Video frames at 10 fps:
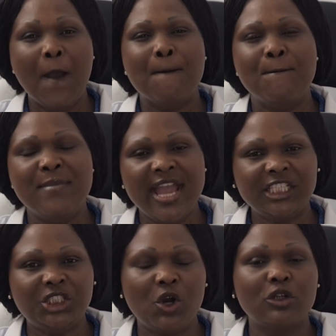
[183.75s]
Make
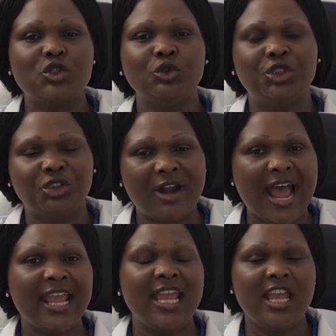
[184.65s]
sure to
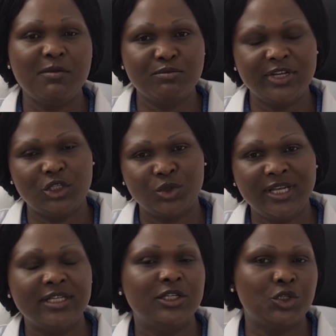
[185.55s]
dry in
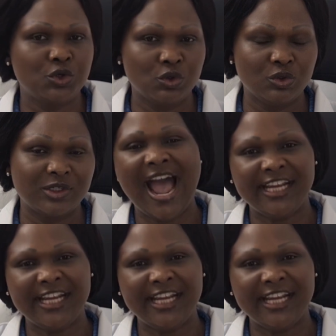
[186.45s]
between the toes.